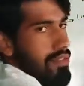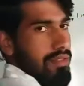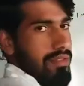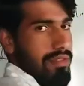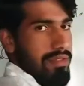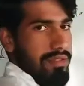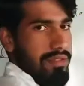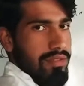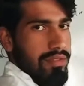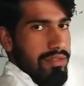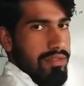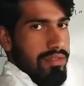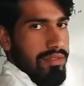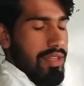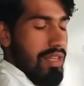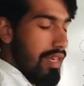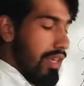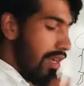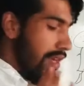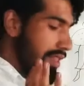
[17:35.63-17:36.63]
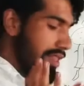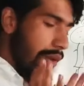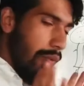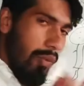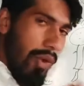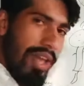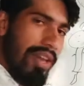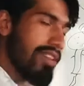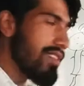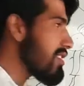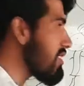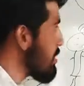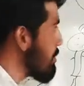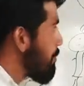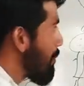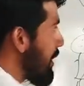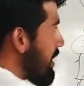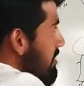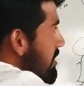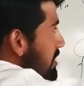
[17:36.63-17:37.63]
The virus is present inside
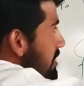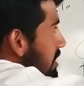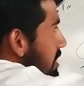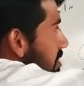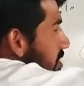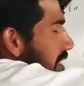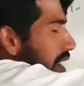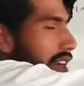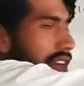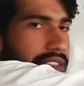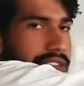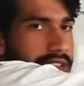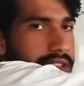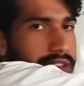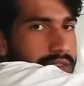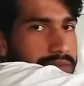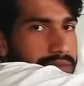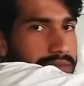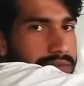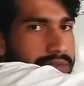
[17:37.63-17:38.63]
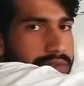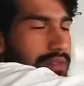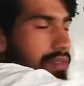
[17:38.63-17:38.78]
this person,